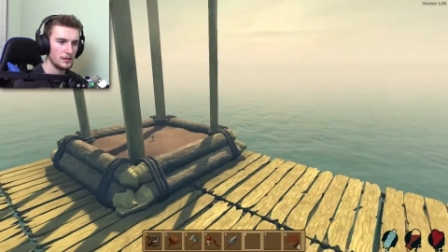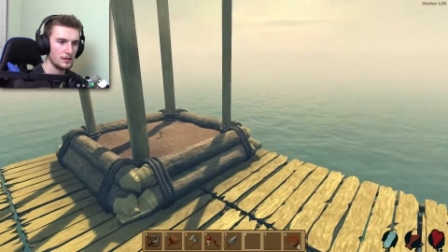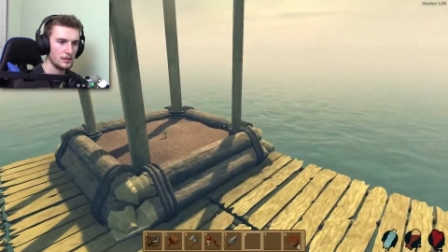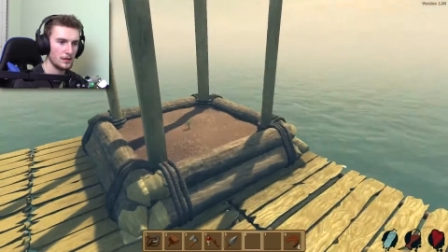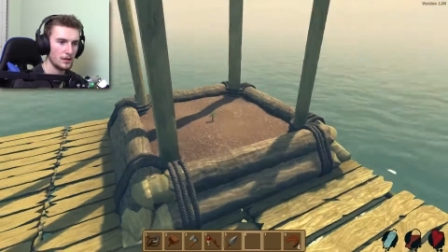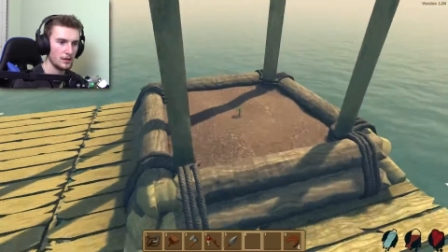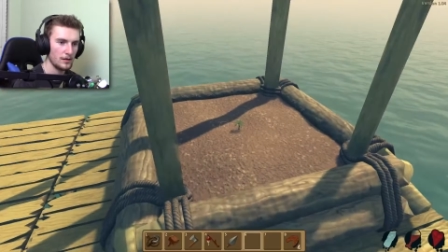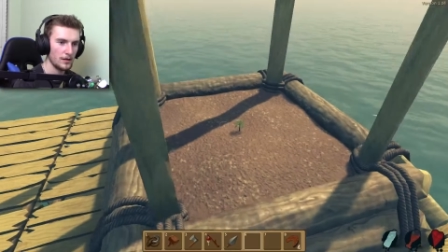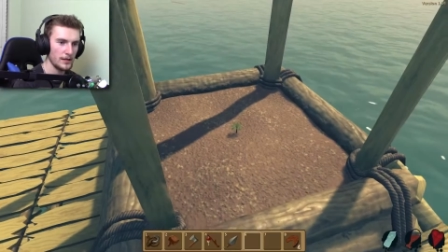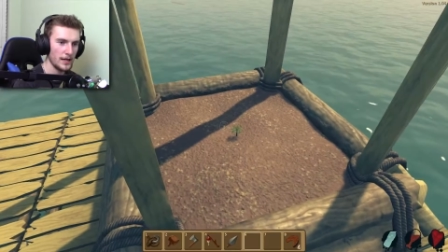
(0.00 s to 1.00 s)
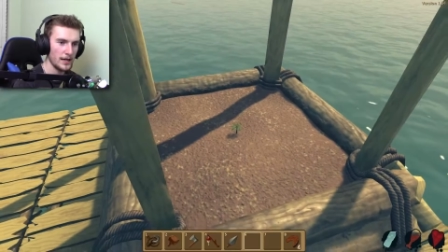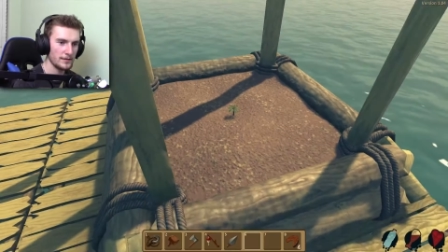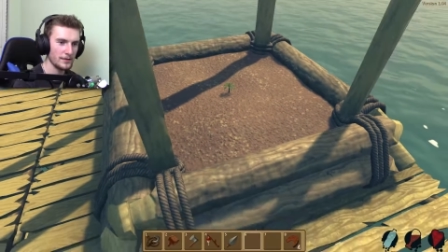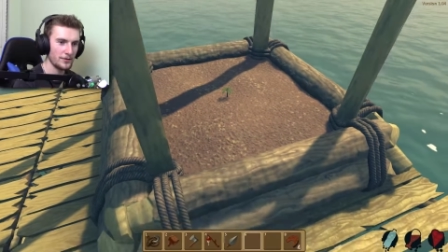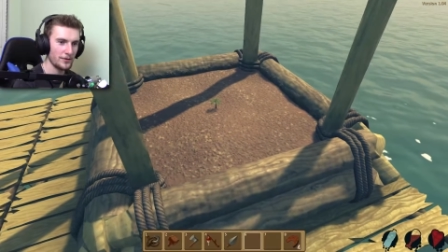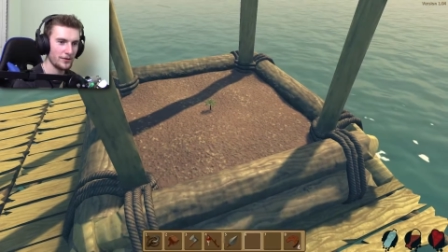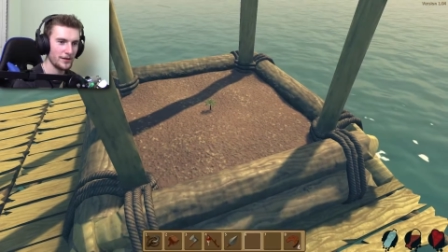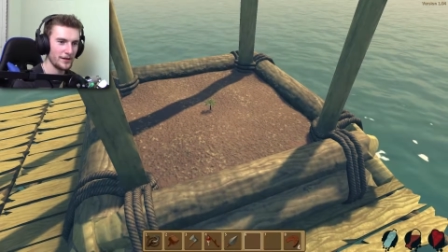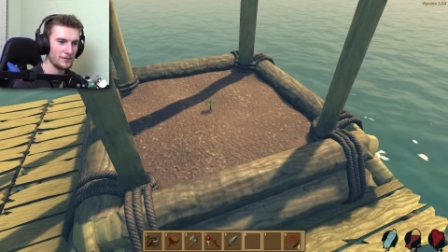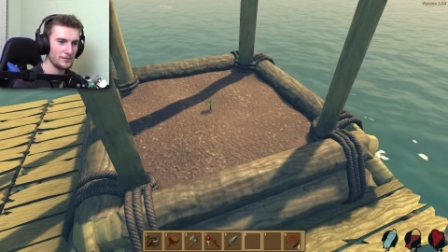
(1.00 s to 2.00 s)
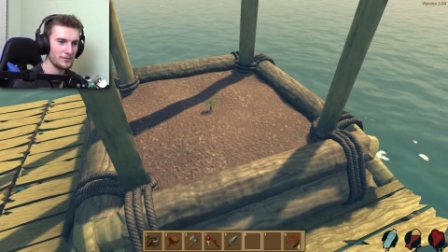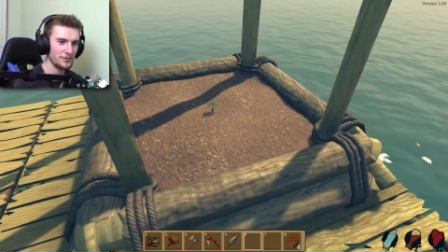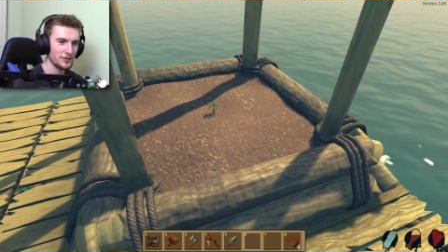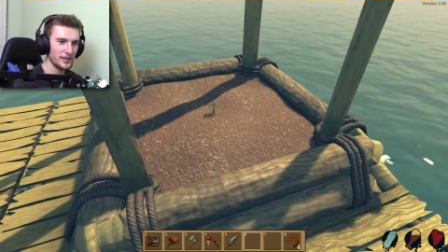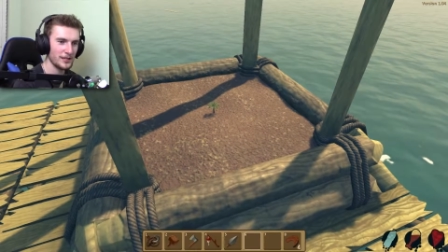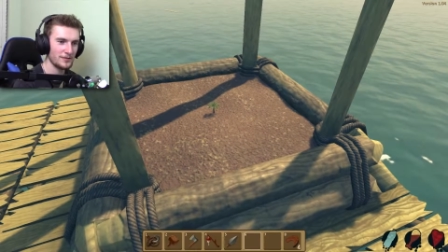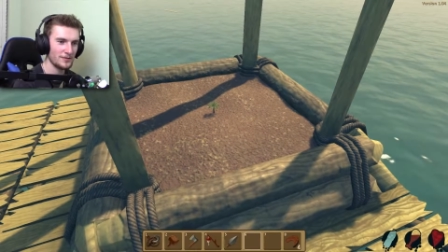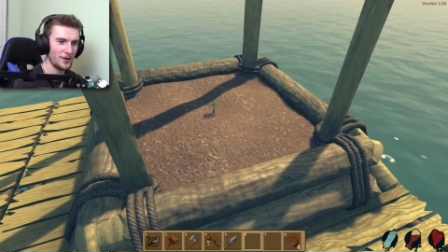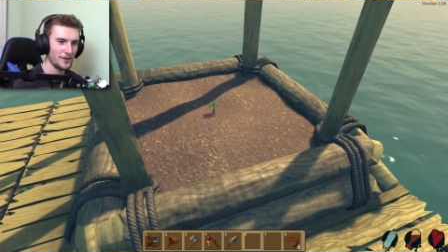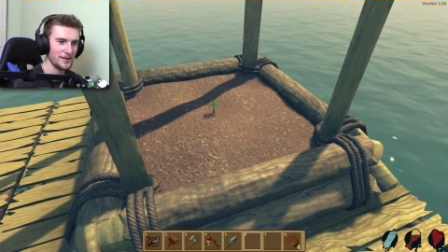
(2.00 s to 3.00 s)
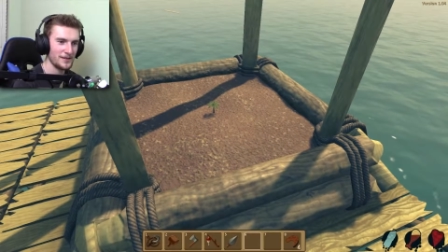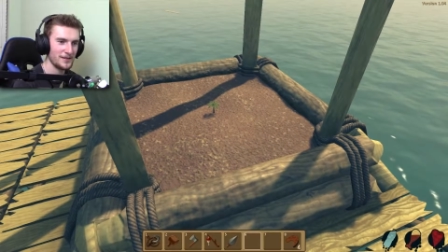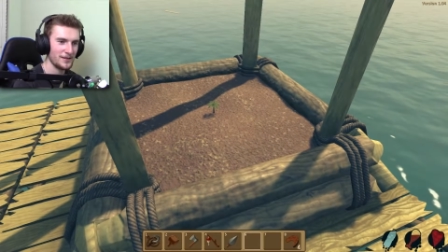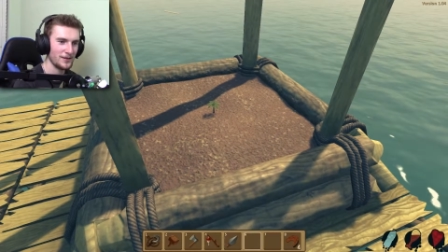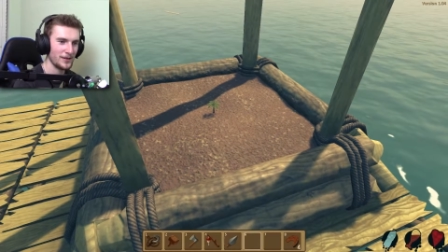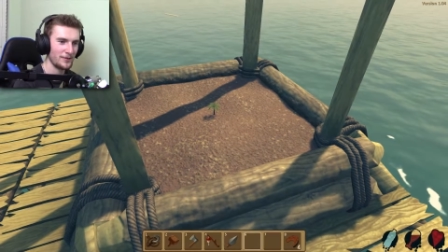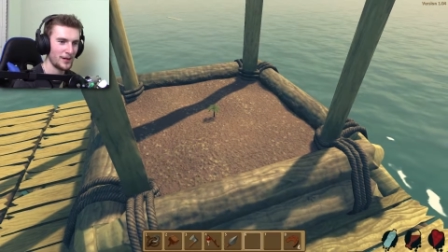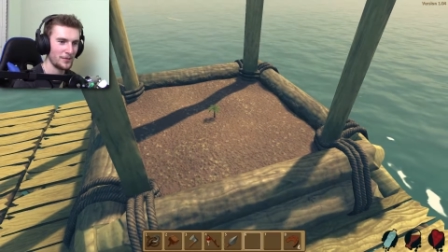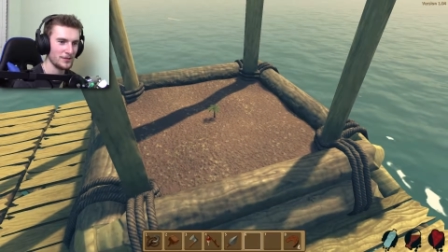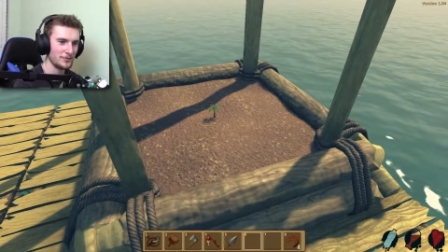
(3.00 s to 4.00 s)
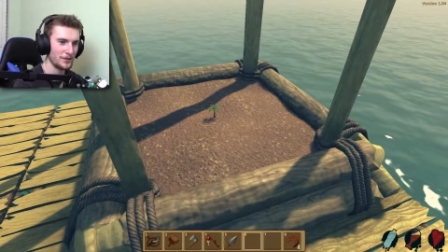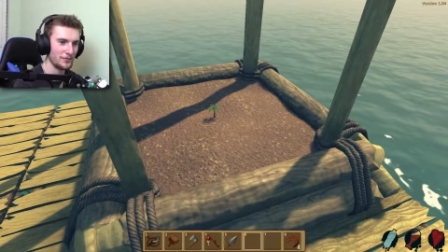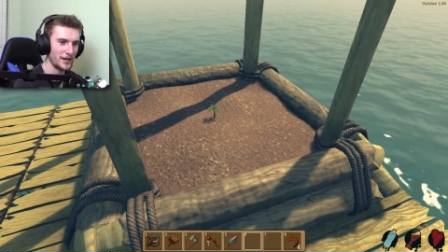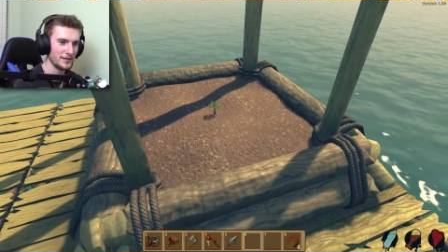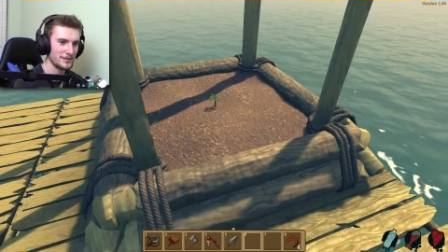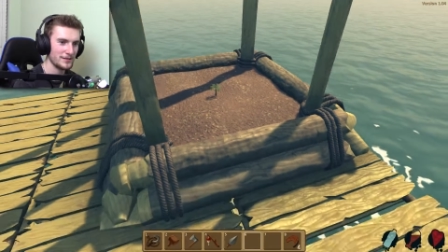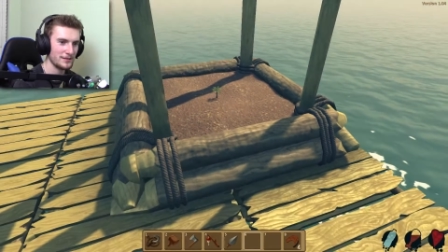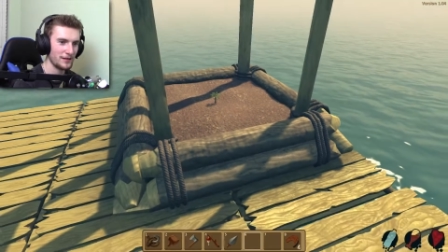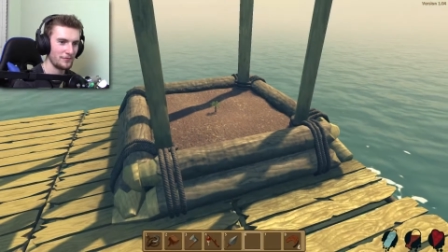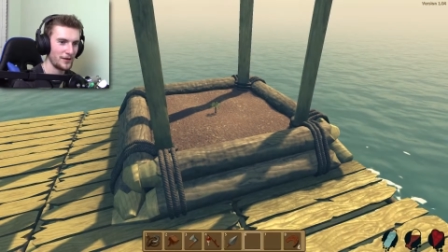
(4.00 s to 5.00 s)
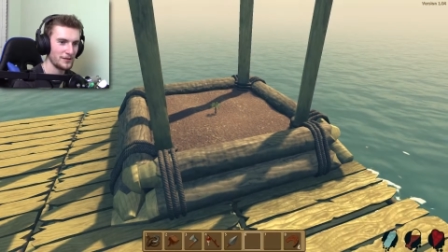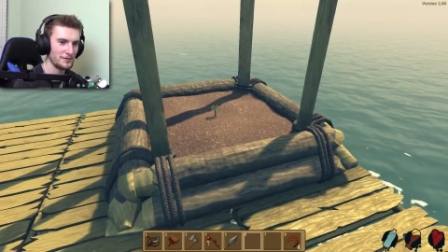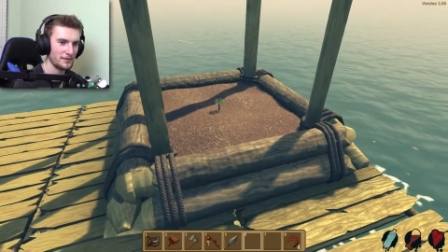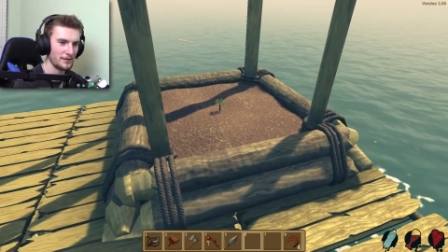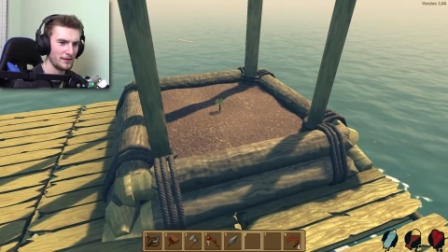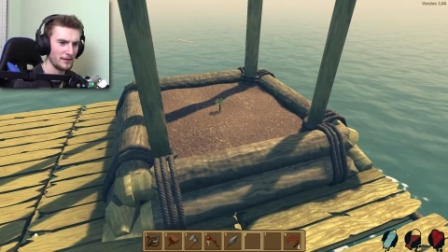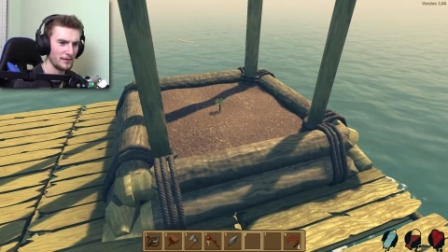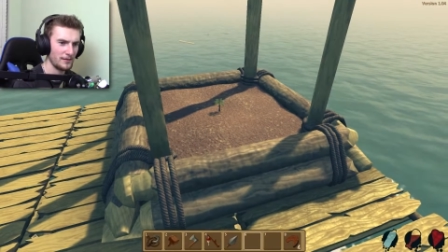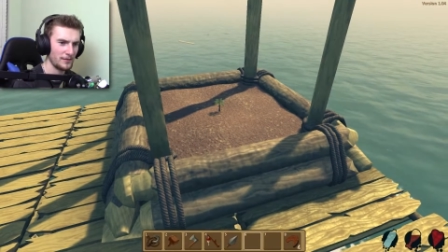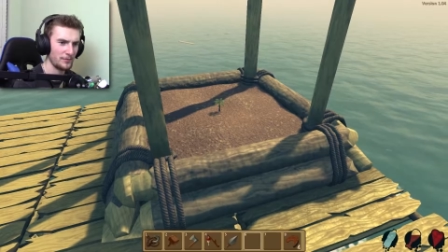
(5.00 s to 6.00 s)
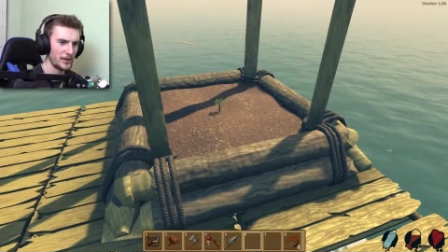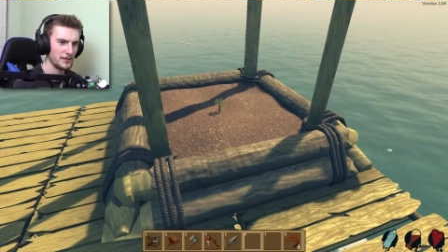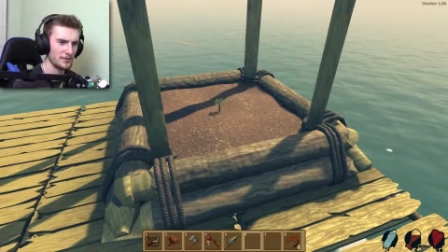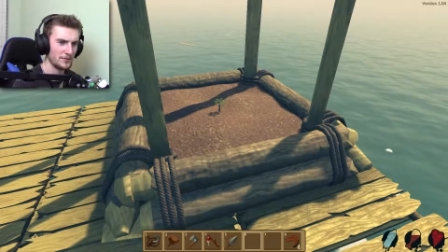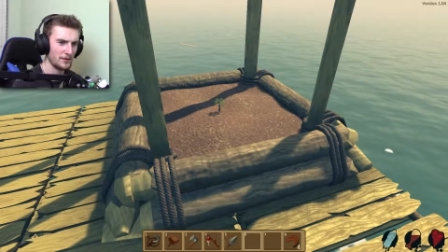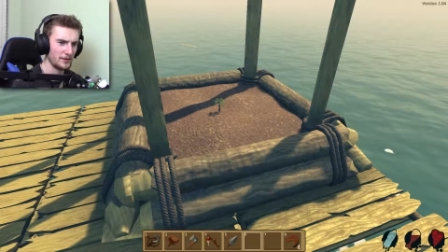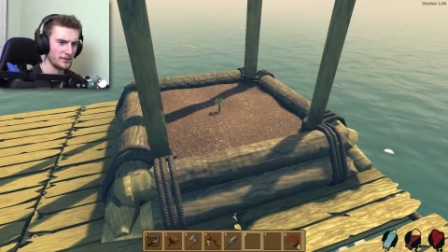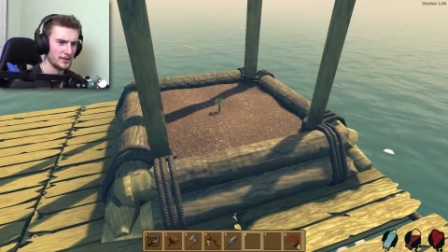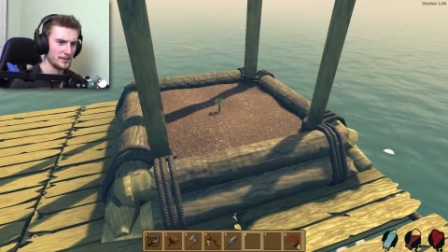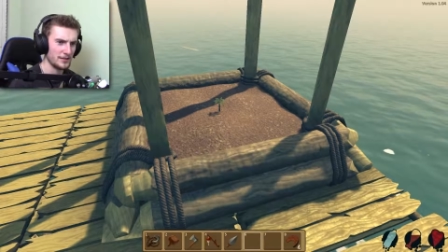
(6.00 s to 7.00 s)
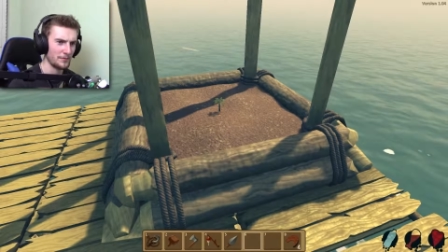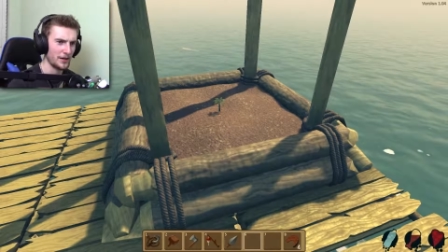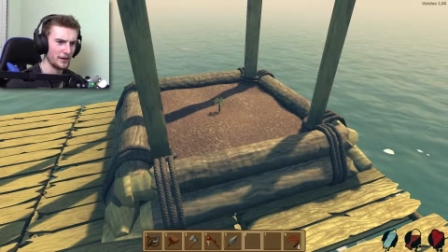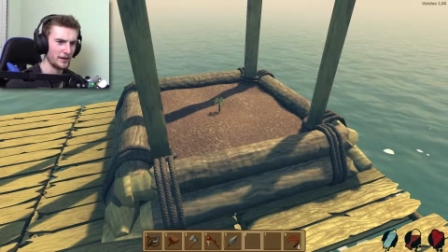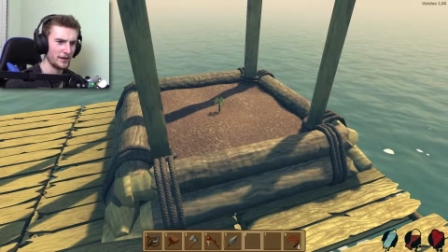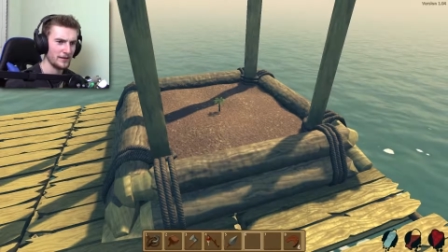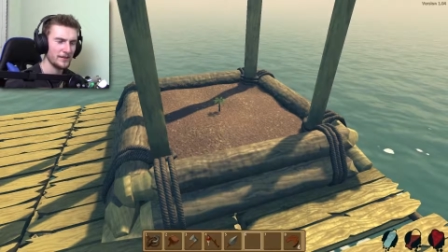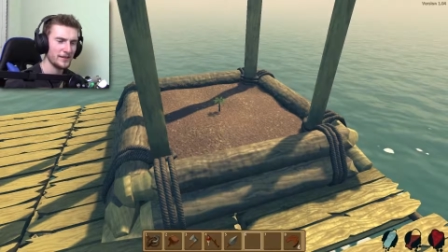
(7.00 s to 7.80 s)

Is it? Hey, yeah, it's a little coconut tree. It's growing. Holy crap, that's growing fast. It's a lot faster than the plants on in Subnautica.